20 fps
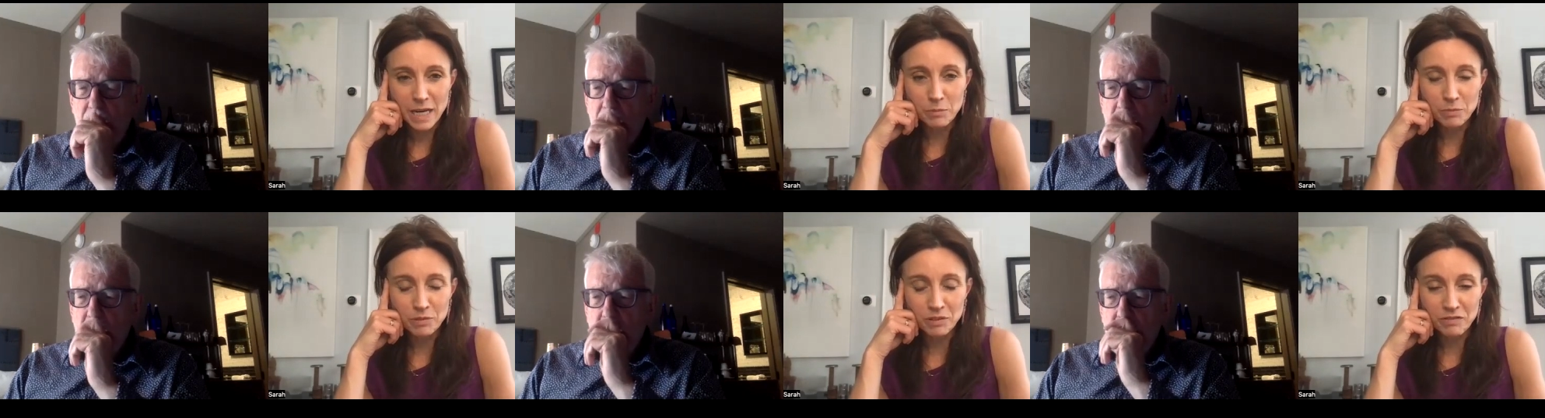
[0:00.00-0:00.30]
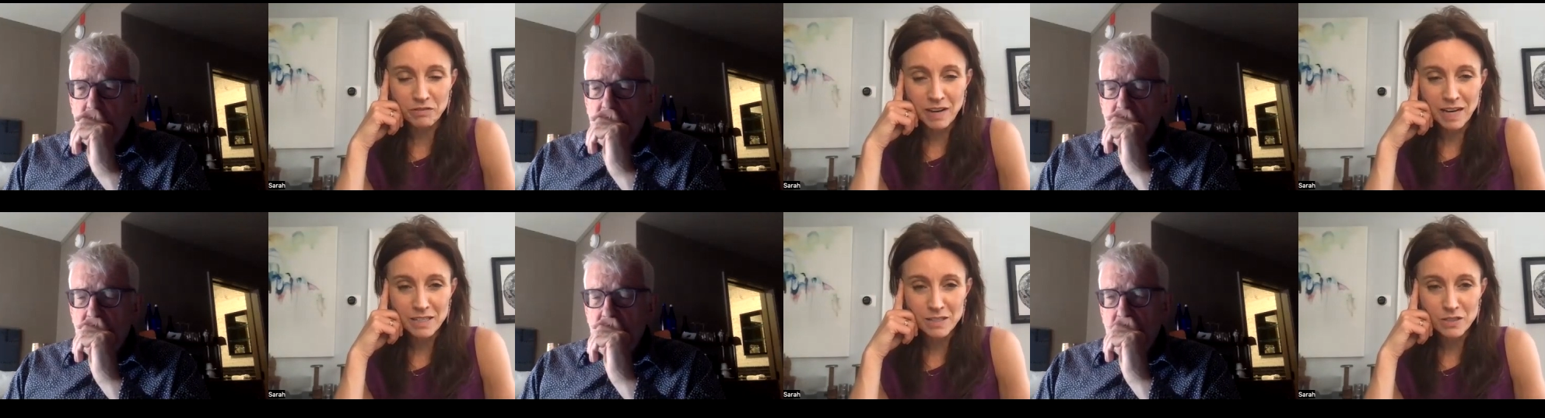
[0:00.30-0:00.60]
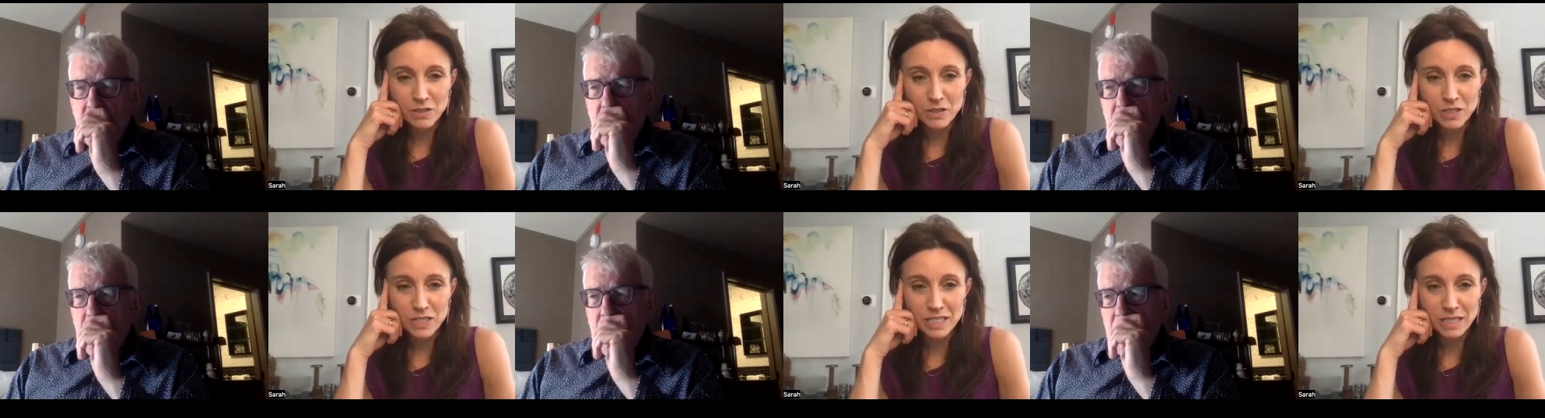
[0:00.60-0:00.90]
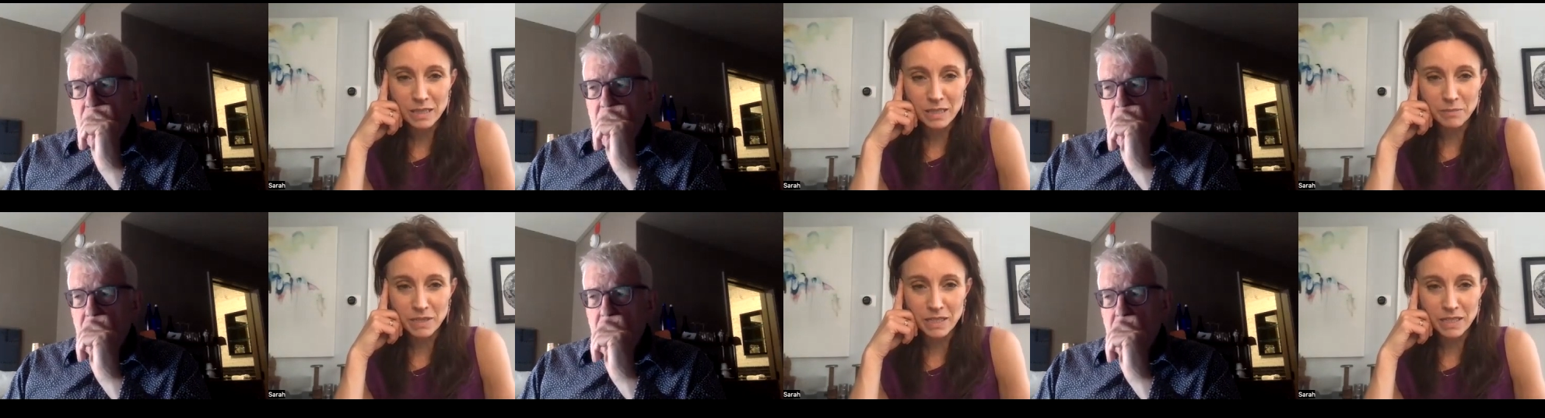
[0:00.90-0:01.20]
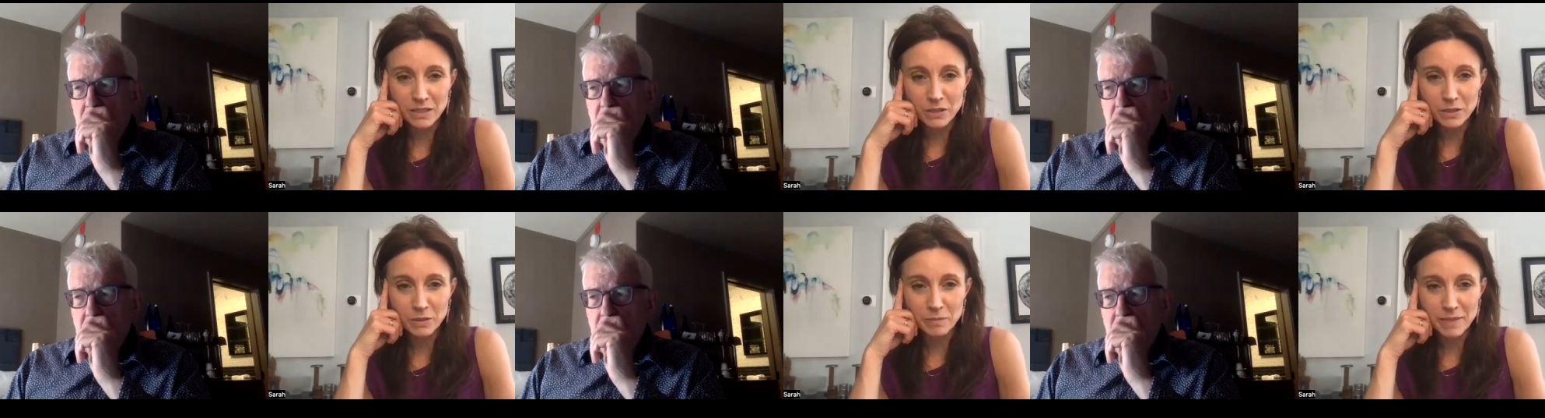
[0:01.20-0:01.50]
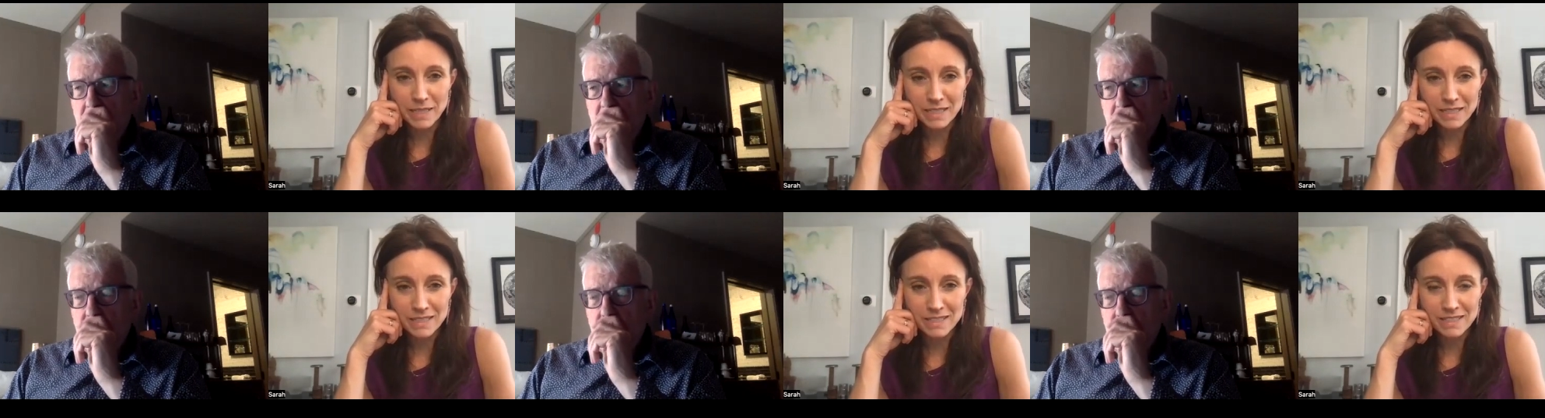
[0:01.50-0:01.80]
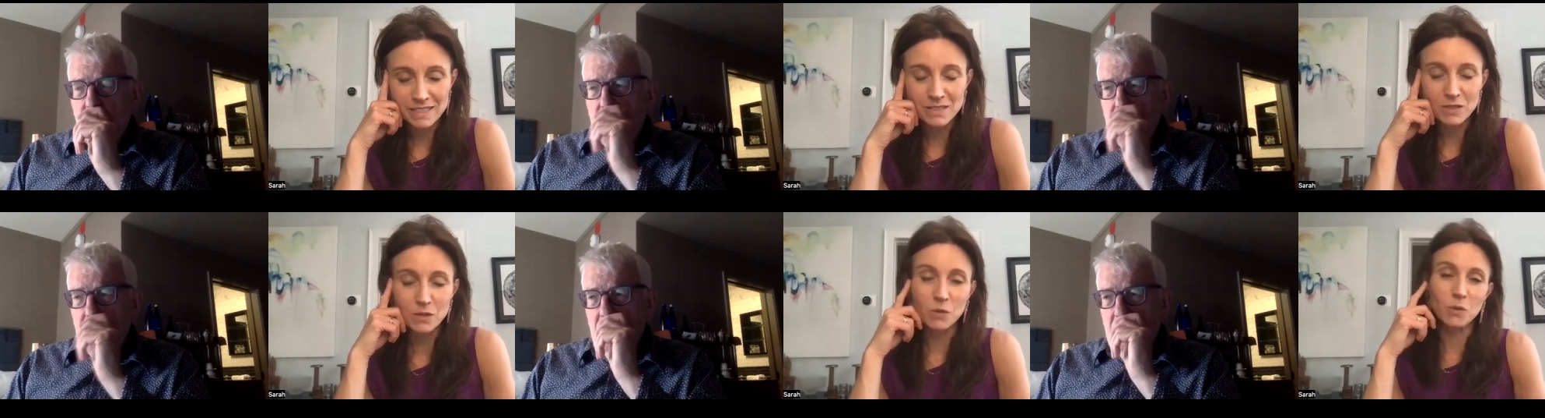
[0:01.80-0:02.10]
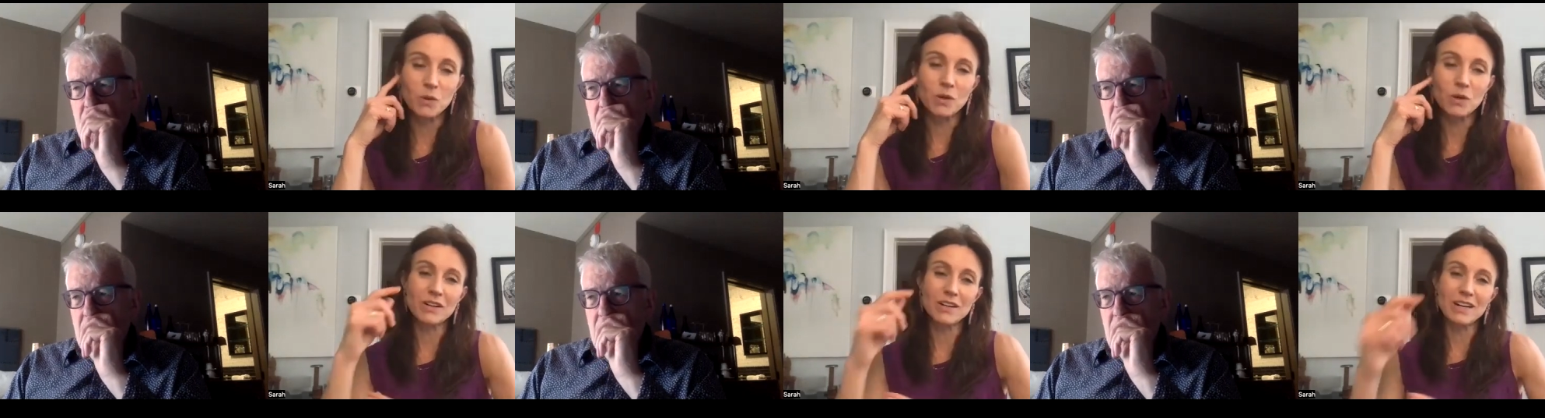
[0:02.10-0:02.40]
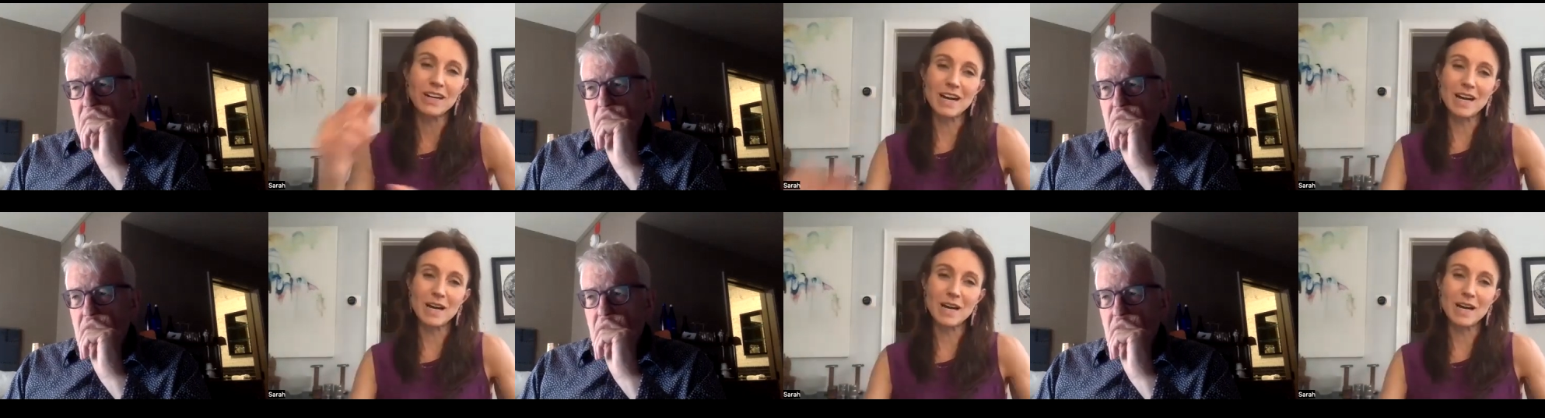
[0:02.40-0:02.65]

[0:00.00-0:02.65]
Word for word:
Speaker 1: improvisers in the in your midst, or